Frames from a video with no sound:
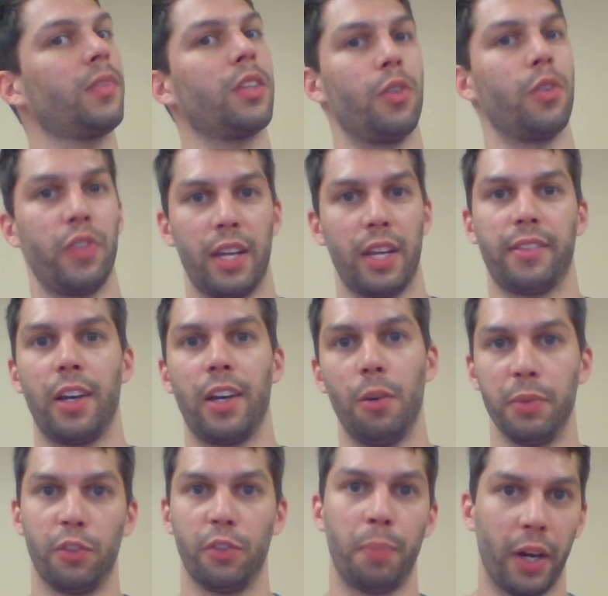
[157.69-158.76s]
Use that to
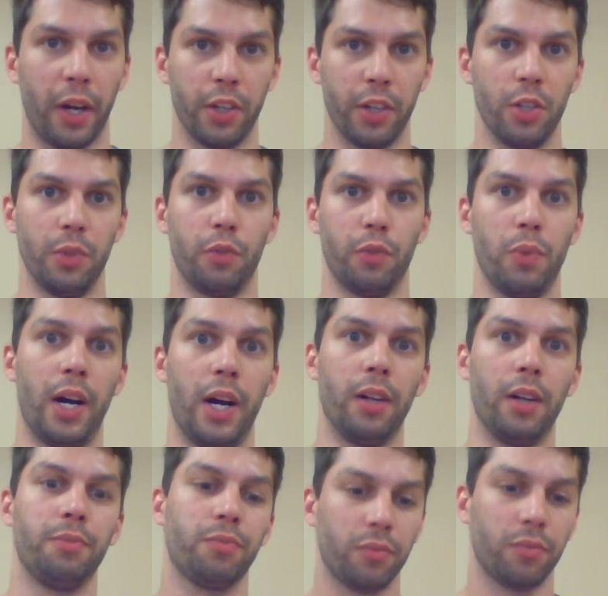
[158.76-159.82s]
help inspire you as well.